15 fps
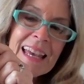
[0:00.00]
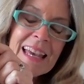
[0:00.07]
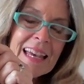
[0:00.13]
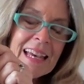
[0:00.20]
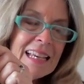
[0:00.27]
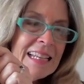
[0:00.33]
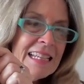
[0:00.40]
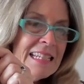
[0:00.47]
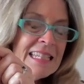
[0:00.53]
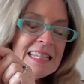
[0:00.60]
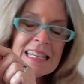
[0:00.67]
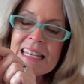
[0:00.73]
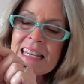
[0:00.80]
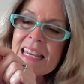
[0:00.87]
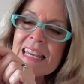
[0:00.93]
And
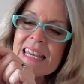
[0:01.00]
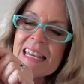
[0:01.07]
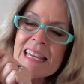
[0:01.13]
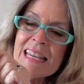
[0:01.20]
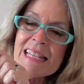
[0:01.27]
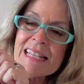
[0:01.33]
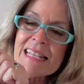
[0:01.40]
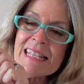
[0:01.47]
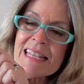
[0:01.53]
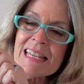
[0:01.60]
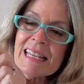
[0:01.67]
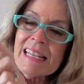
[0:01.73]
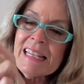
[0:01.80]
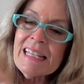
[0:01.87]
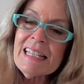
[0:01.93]
it's
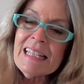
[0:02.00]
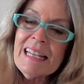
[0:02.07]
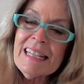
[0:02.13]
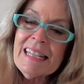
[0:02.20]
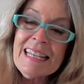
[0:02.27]
the